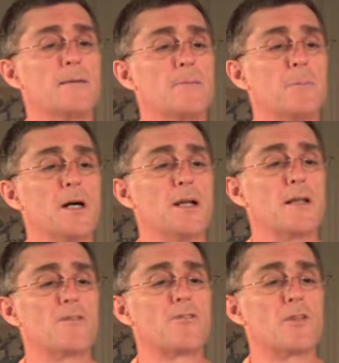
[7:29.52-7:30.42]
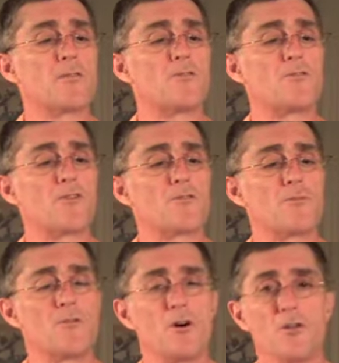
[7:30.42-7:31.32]
But it's just
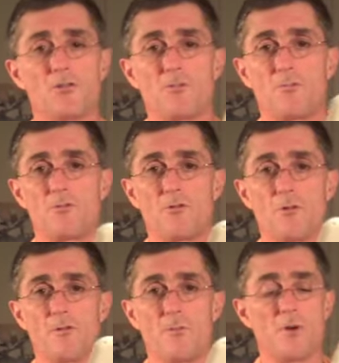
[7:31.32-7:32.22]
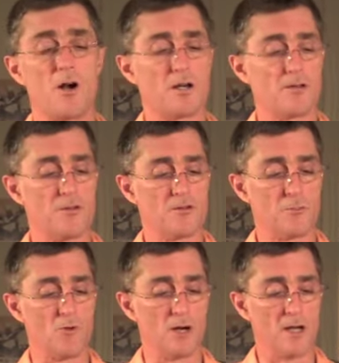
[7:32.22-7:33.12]
falls short of the mark at this
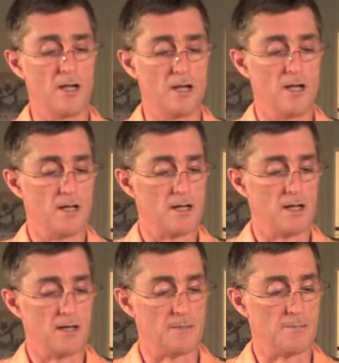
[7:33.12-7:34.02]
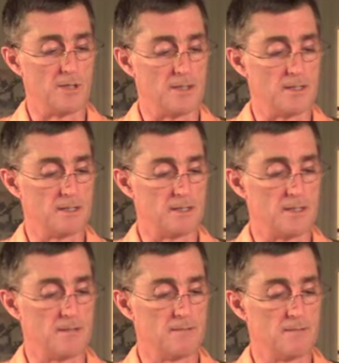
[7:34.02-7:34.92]
point. I
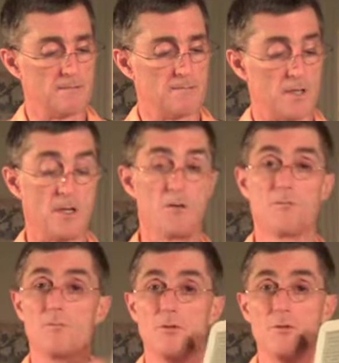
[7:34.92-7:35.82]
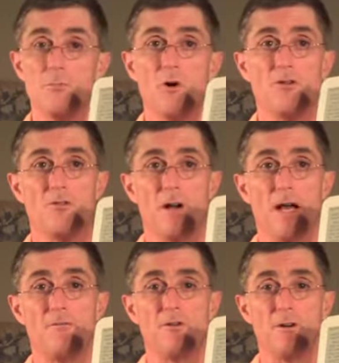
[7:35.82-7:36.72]
don't know, good points for
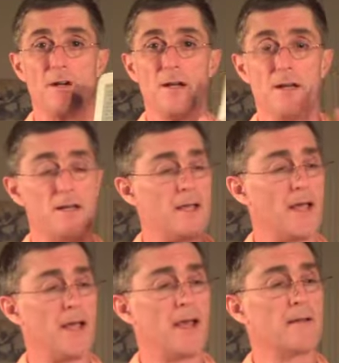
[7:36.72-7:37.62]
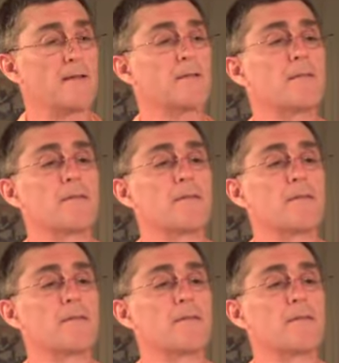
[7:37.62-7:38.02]
effort, and